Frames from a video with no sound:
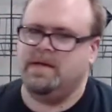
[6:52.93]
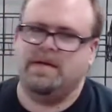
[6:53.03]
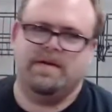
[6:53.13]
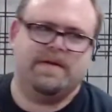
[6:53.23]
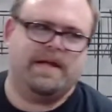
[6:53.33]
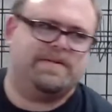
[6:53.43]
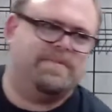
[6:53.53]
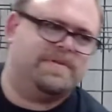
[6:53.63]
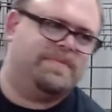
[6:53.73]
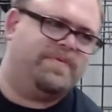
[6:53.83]
You got some
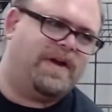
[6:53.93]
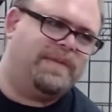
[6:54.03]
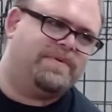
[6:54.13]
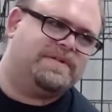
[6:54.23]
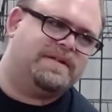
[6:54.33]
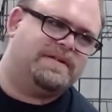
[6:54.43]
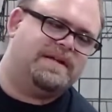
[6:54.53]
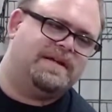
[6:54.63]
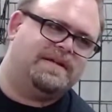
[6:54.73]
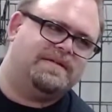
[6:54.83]
primers and
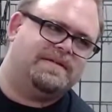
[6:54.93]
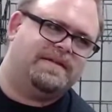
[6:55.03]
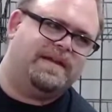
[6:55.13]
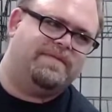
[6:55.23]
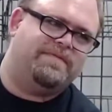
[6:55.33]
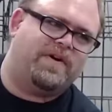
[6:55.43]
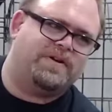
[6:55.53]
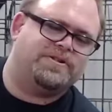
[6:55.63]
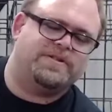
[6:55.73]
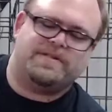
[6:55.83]

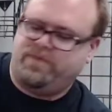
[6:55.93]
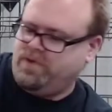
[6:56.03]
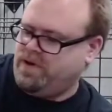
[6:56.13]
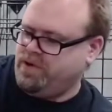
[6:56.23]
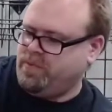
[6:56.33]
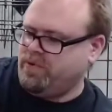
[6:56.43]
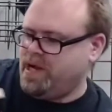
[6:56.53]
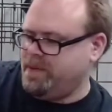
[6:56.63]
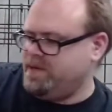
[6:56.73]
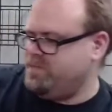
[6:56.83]
varnishes for all your
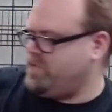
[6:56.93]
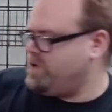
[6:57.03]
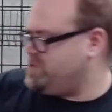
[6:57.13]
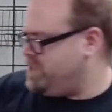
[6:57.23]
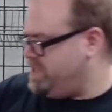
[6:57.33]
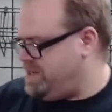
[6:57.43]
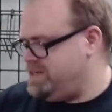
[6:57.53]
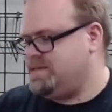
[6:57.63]
priming and varnishing needs.